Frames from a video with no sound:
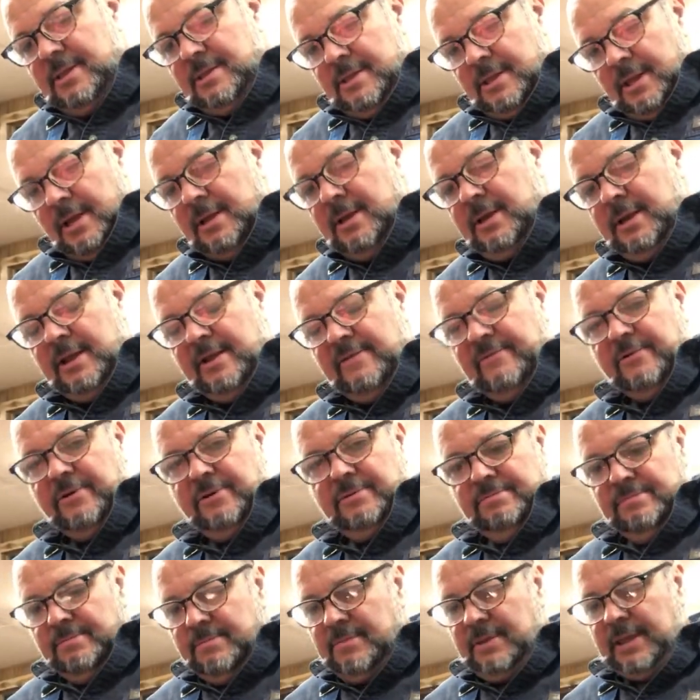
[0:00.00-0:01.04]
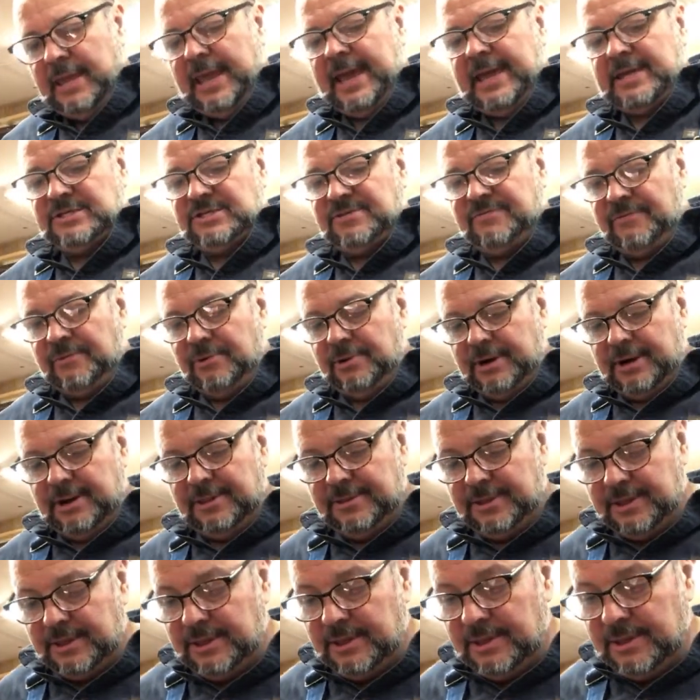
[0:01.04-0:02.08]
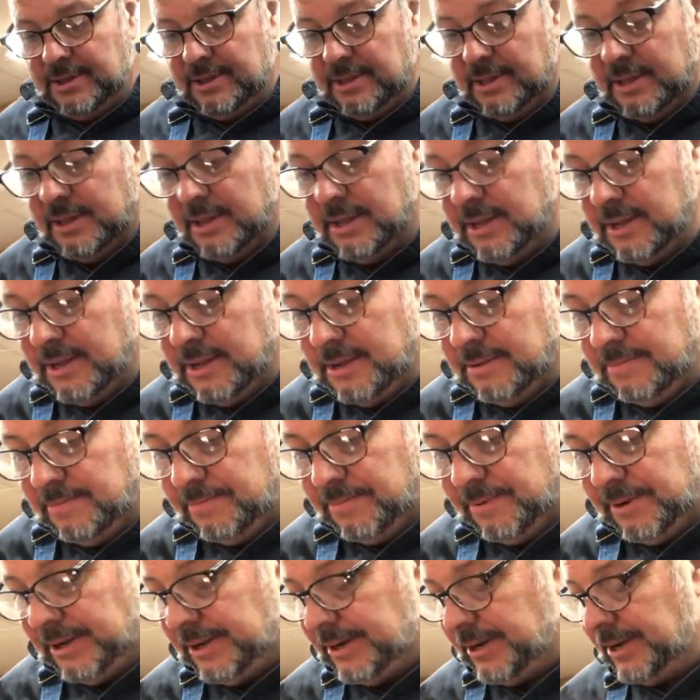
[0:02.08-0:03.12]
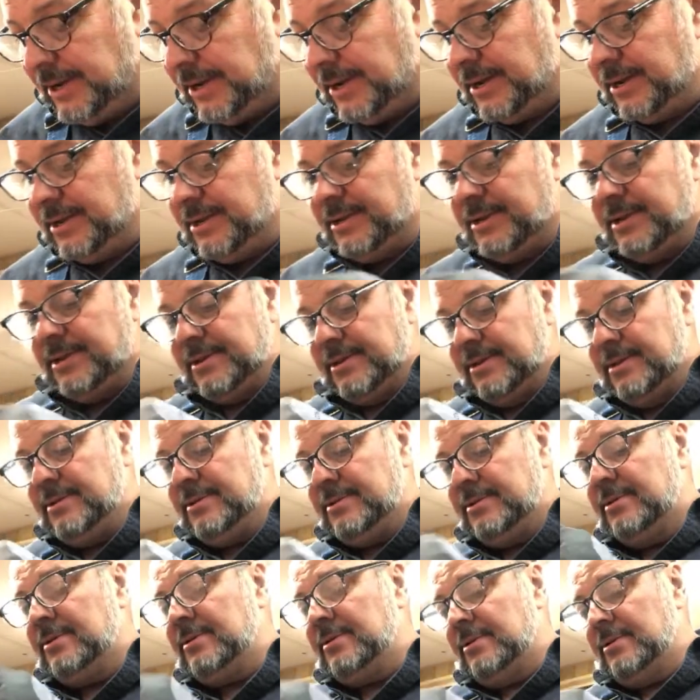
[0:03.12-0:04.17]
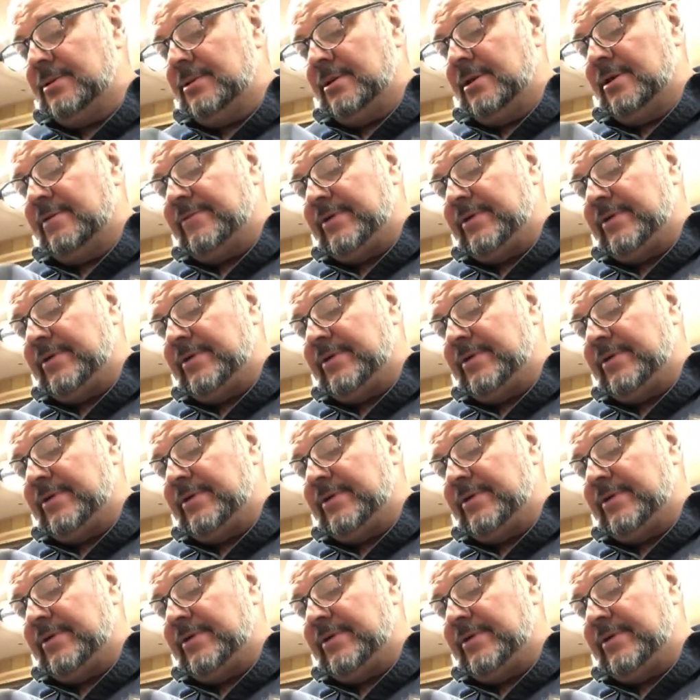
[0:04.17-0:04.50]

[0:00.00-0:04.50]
I never ask for anything, but I've